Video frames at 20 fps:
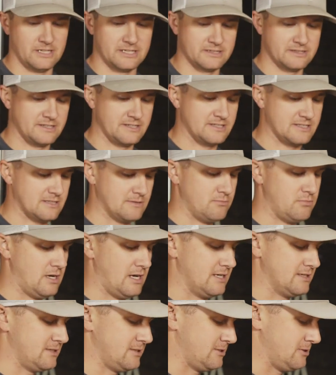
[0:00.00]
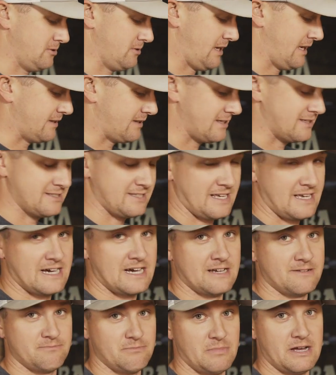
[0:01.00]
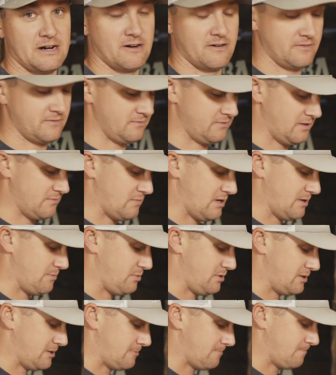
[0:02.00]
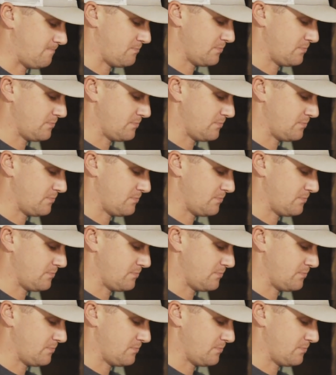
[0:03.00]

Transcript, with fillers: like these the best. So, and they stay on better in my opinion.